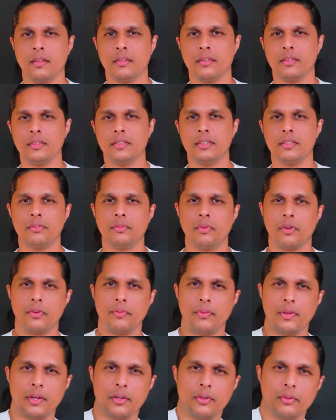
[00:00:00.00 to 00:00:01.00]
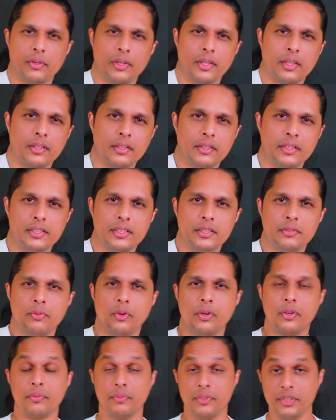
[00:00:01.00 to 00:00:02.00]
This is what we are doing. This is
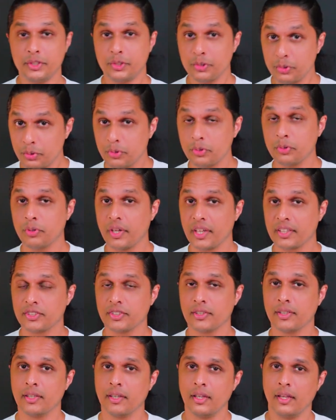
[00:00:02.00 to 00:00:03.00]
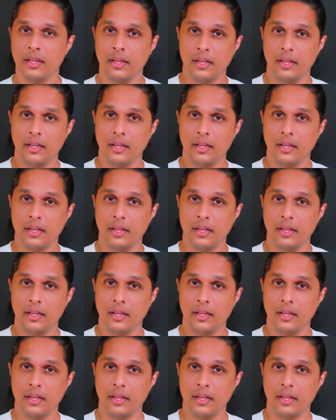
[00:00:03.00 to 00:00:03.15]
what we should do actually.